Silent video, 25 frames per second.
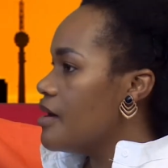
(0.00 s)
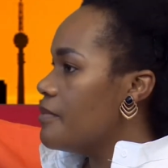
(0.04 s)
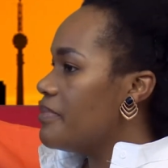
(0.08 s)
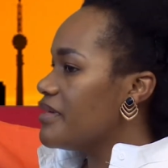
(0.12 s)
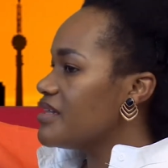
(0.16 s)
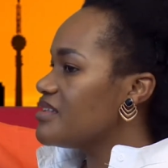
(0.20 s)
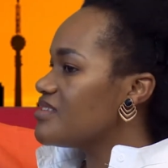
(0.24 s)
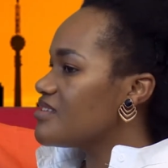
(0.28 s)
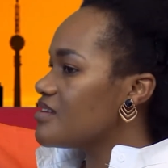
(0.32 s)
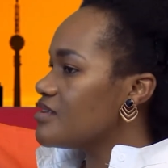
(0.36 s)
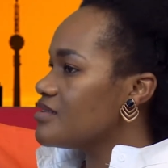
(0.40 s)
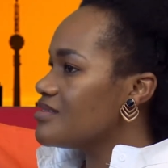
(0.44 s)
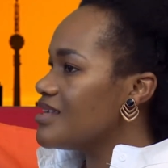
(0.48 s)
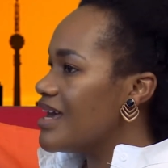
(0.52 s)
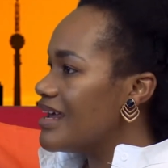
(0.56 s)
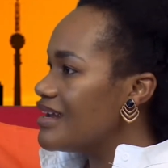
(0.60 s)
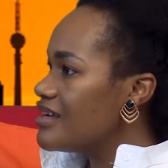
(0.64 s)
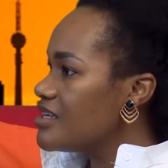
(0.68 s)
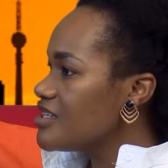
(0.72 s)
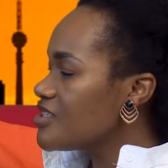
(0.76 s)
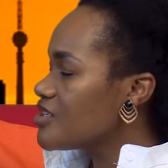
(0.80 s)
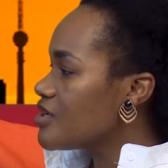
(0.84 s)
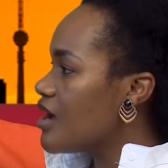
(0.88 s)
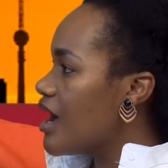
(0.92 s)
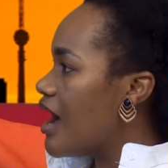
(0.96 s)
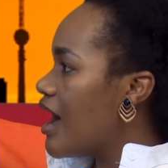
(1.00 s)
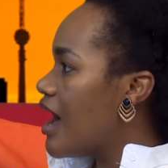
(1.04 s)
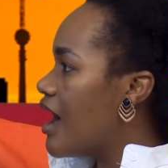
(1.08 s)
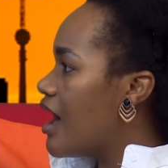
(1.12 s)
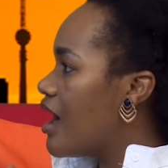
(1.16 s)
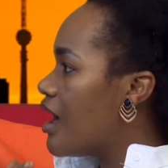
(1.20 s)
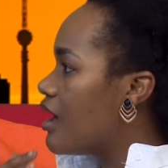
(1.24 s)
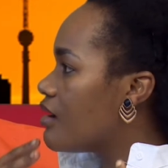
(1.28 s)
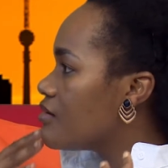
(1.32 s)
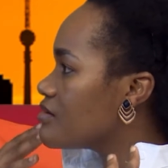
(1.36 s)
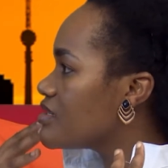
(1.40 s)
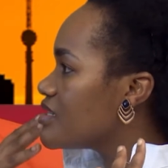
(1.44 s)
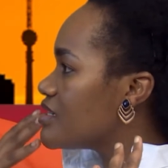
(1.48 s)
but tell us,
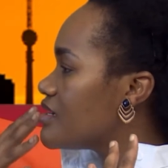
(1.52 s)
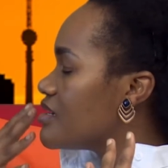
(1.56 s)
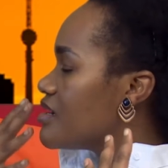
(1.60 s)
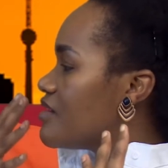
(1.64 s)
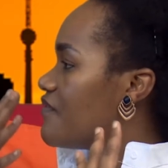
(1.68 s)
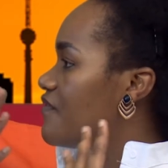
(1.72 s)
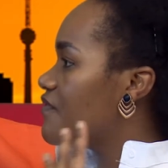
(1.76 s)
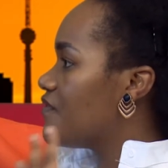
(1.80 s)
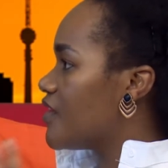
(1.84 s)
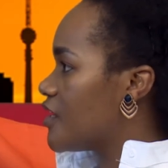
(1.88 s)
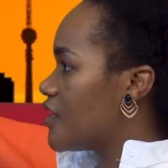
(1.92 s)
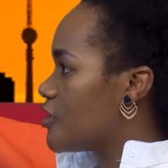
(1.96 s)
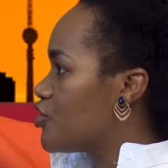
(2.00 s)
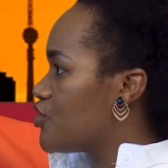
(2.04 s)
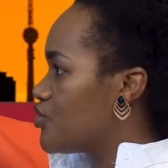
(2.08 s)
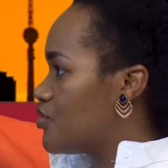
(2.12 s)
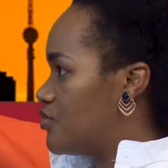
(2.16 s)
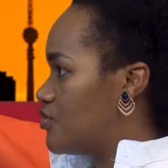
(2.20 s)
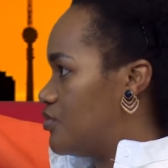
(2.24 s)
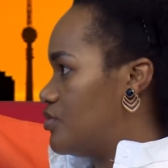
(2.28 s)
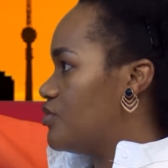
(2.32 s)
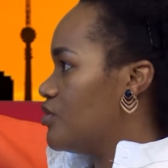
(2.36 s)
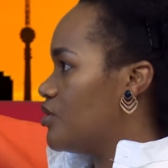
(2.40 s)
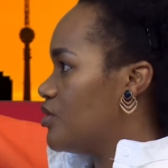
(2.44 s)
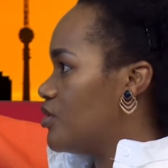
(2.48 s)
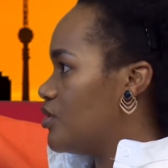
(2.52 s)
how did it affect you?